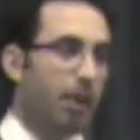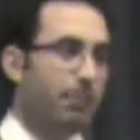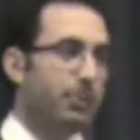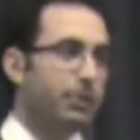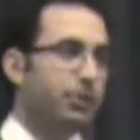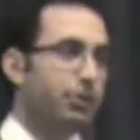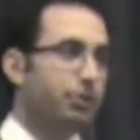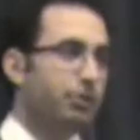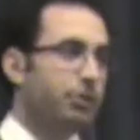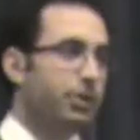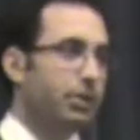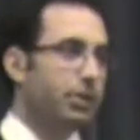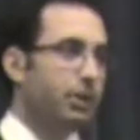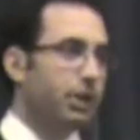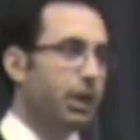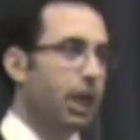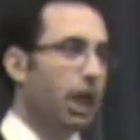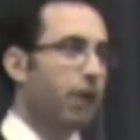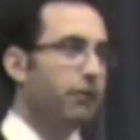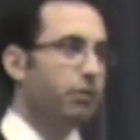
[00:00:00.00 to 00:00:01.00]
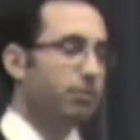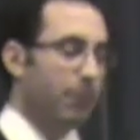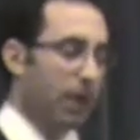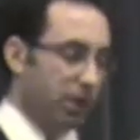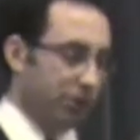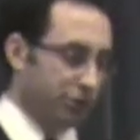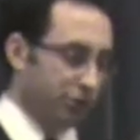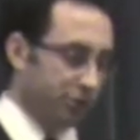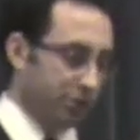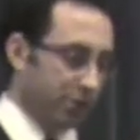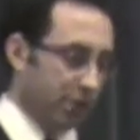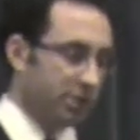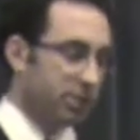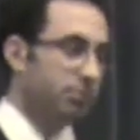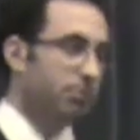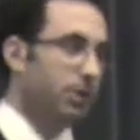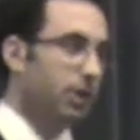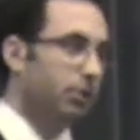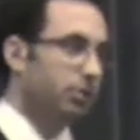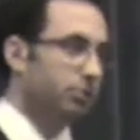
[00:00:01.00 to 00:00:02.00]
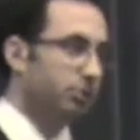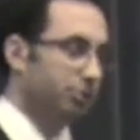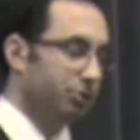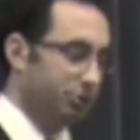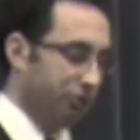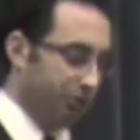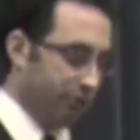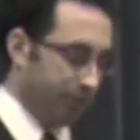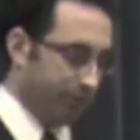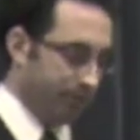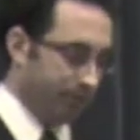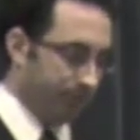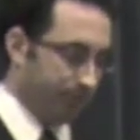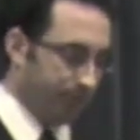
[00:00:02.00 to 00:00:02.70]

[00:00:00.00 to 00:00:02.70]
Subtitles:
opportunity to care for patients as a medical student.